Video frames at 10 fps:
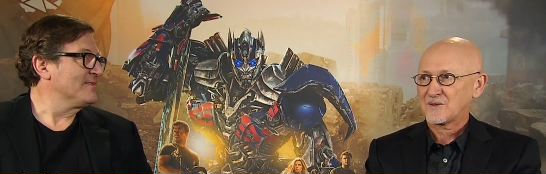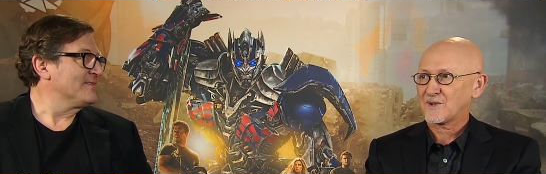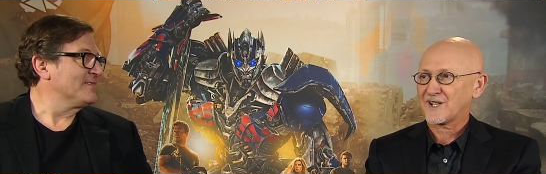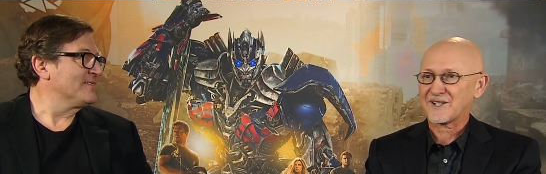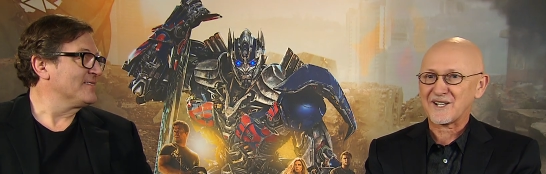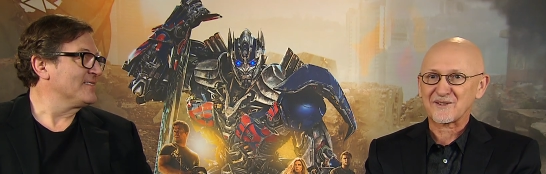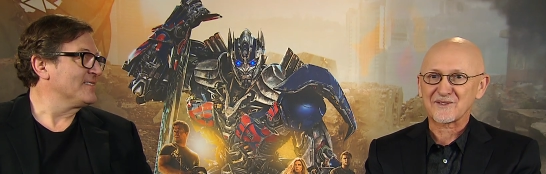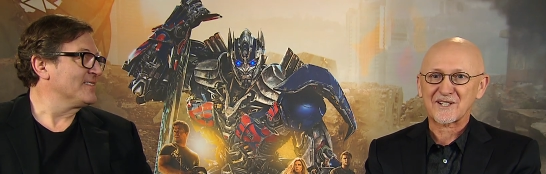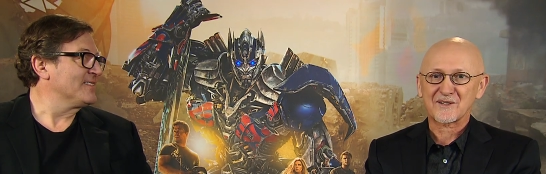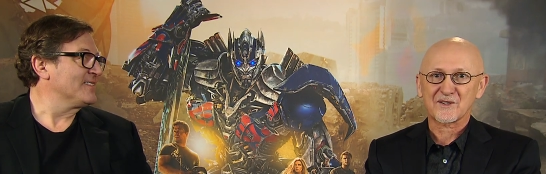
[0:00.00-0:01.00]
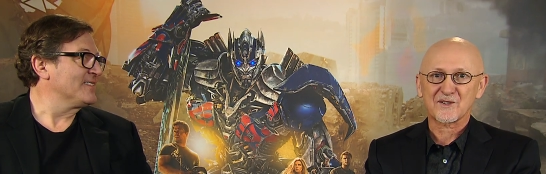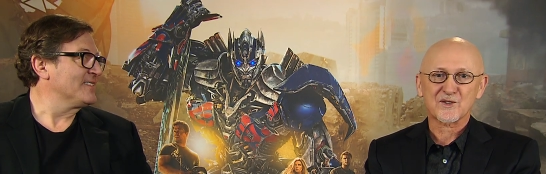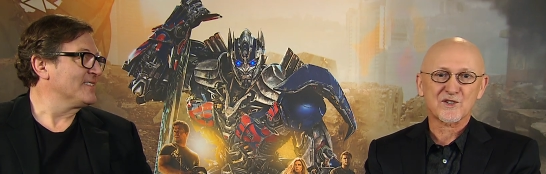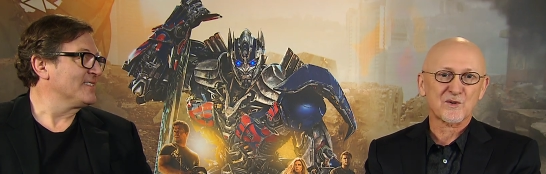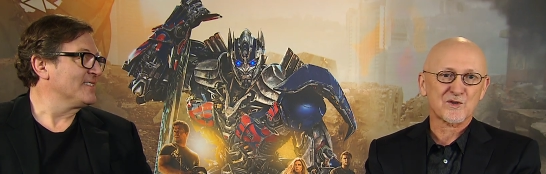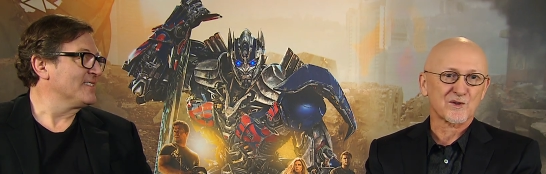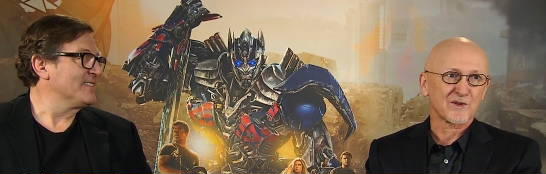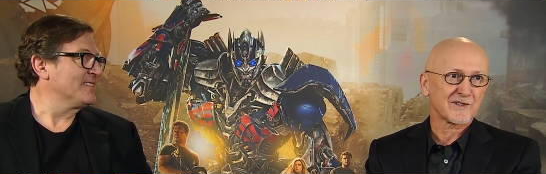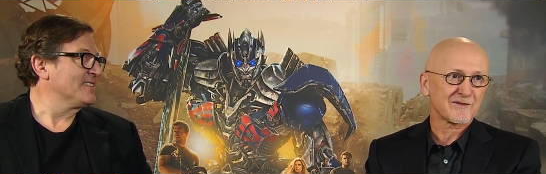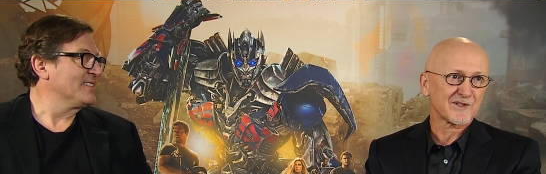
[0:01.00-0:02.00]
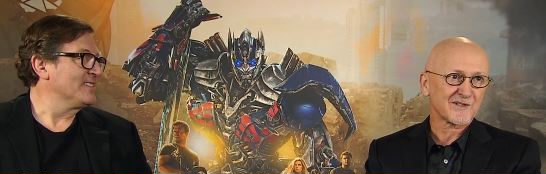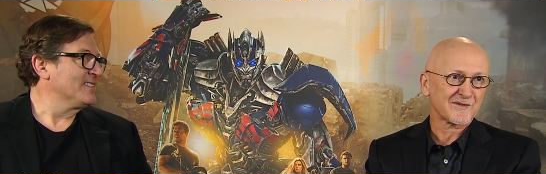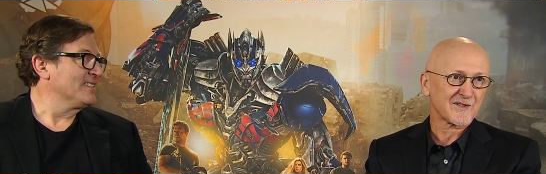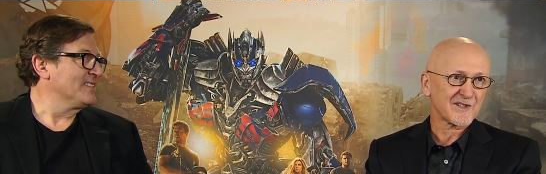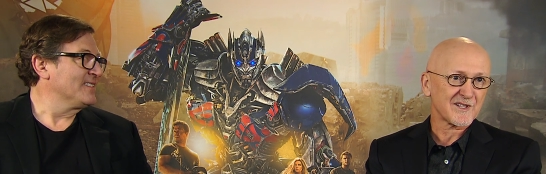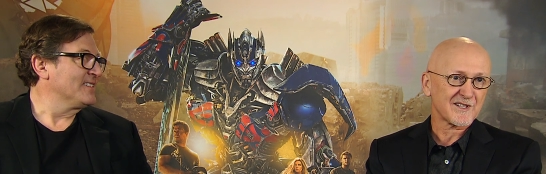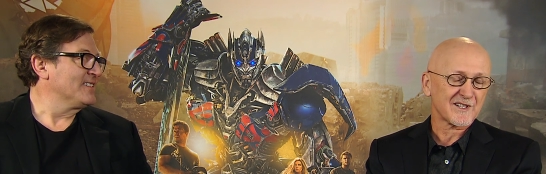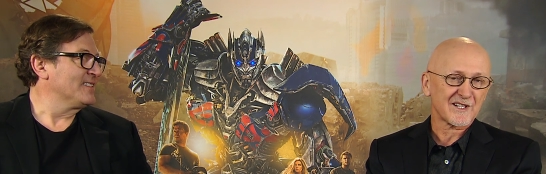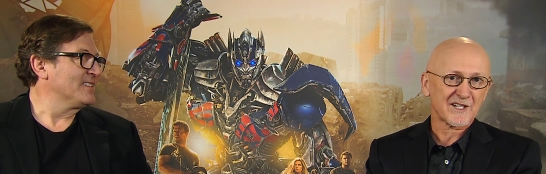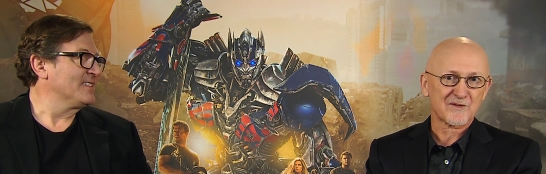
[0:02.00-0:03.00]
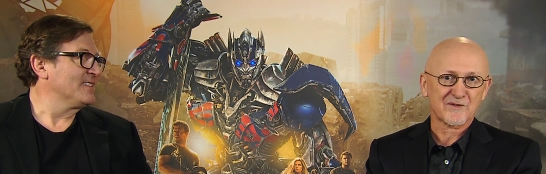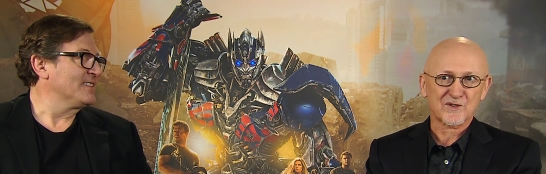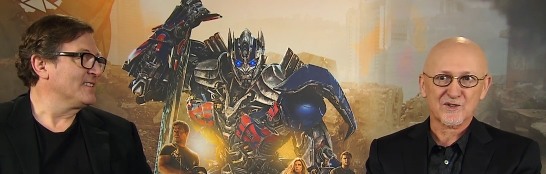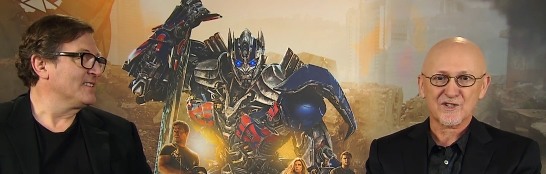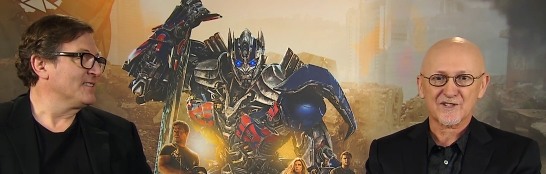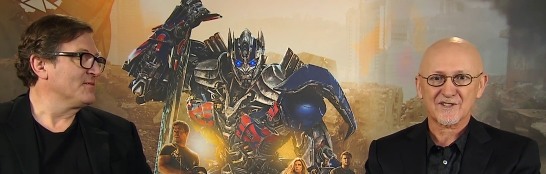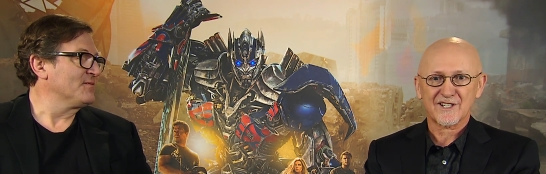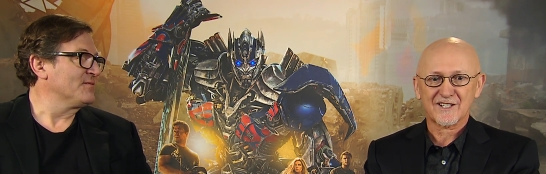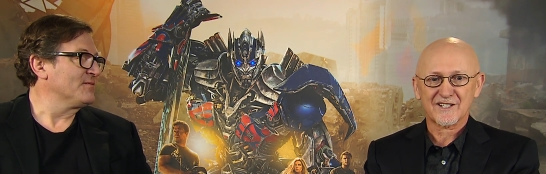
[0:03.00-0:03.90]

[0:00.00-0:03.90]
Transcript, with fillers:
Speaker 1: Well, I, I don't think there, there's no story for, for the, the next version mm.